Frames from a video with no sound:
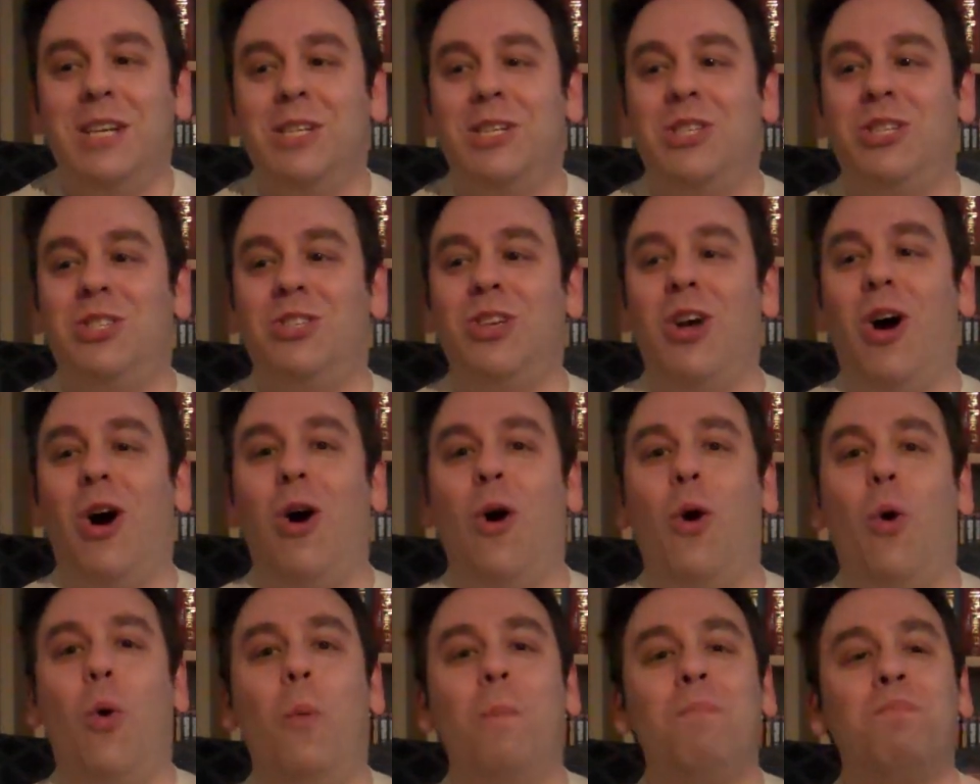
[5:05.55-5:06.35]

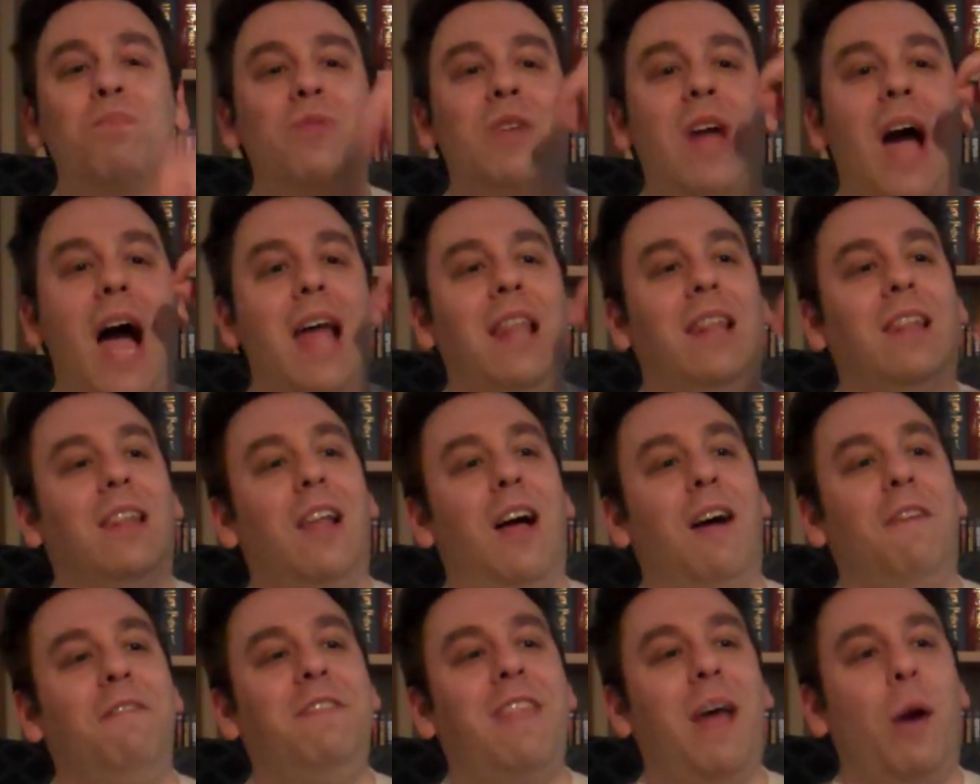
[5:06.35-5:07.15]
So I
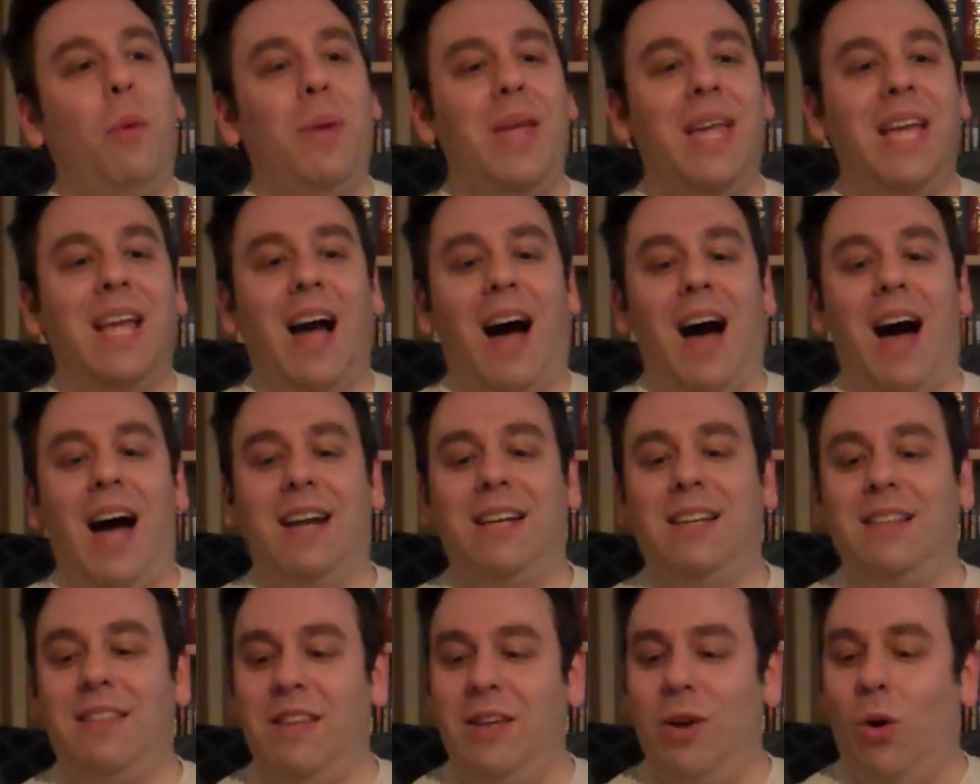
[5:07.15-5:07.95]
love that we
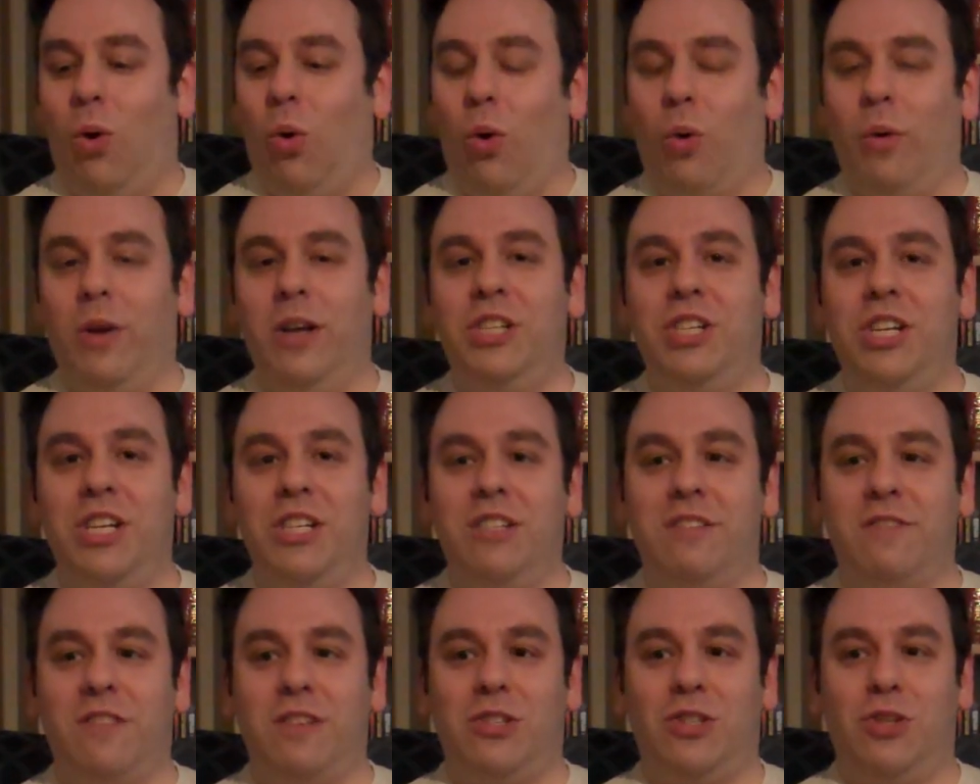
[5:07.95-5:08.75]
got the
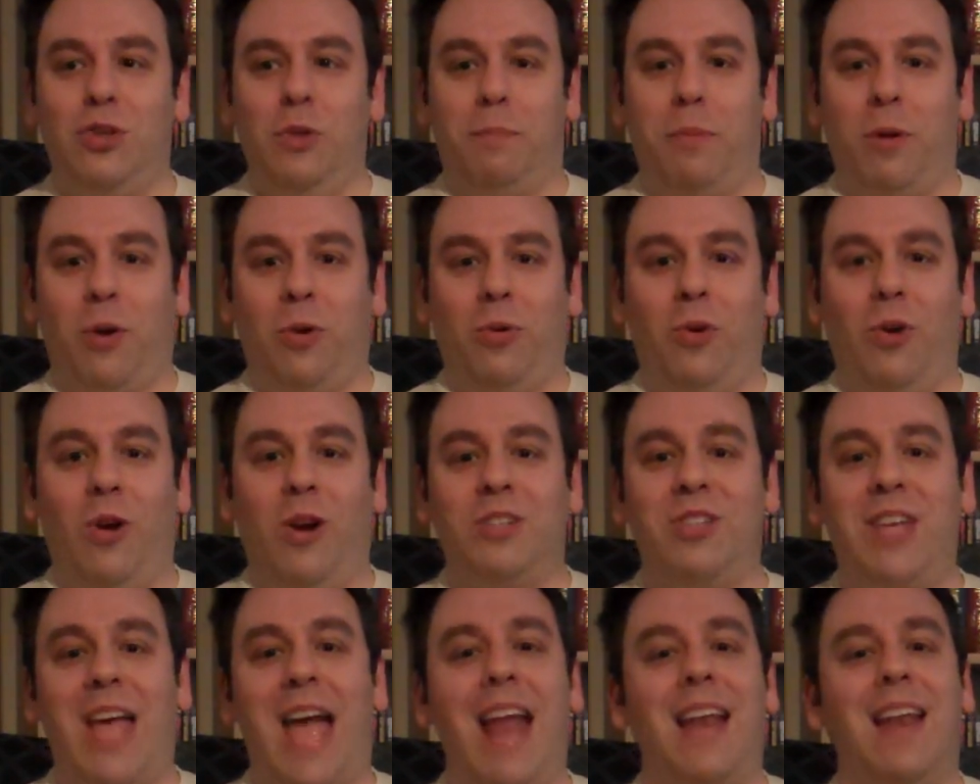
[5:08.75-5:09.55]
origins of the Super
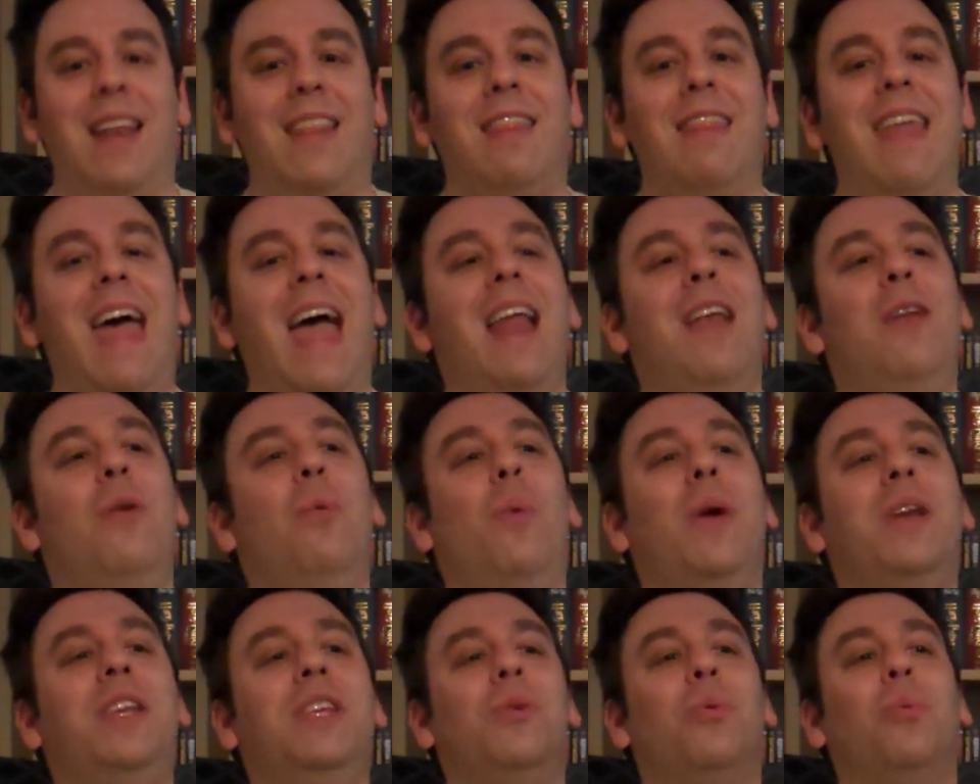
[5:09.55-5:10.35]
Crooks, and
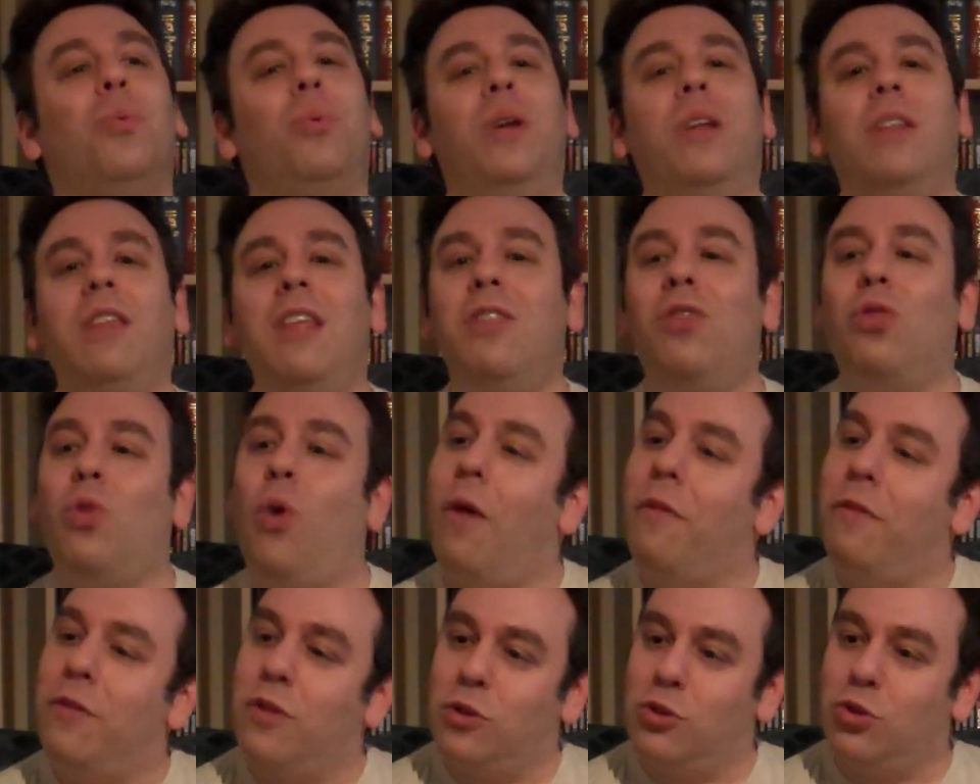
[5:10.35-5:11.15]
then when you really
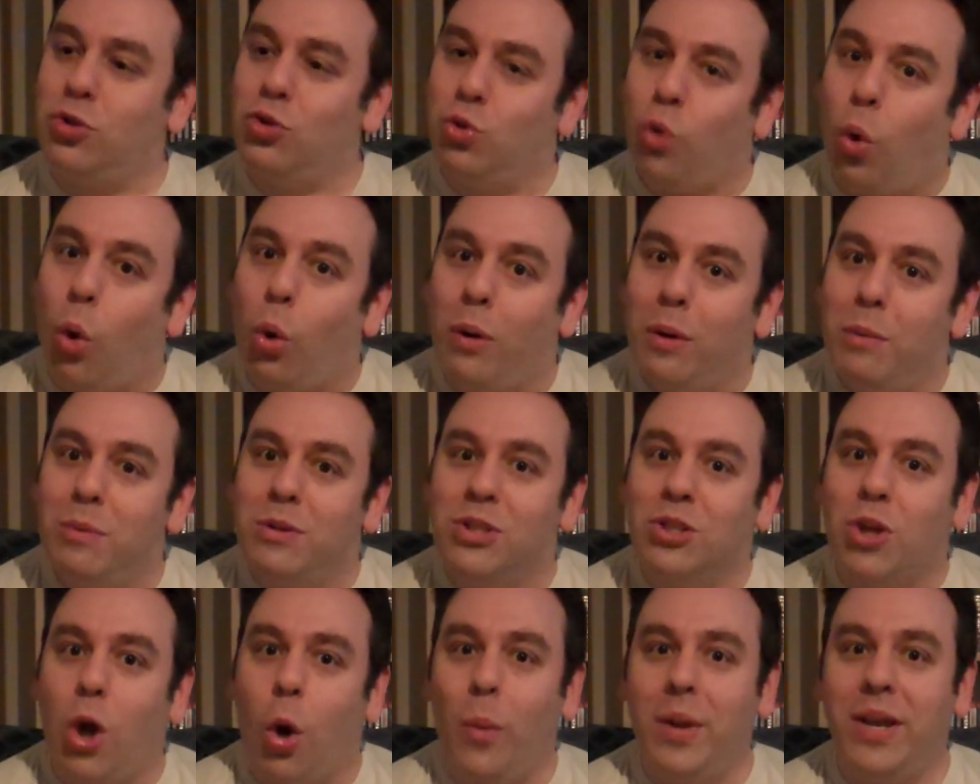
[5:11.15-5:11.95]
thought the story
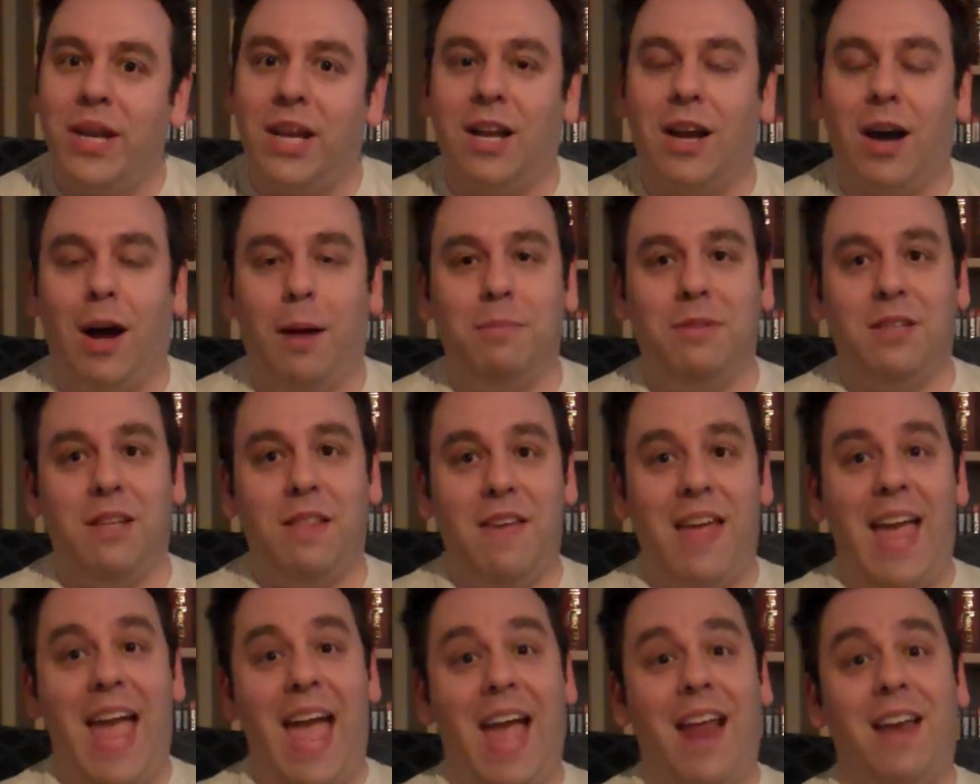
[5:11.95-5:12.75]
was going to come to
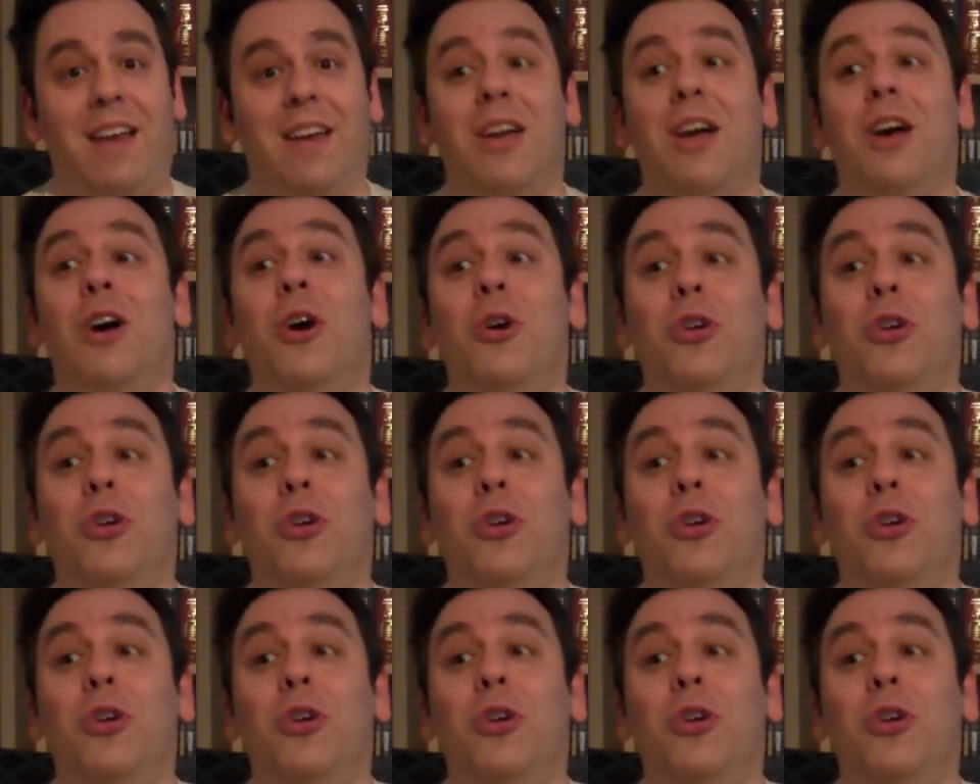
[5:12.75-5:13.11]
the end,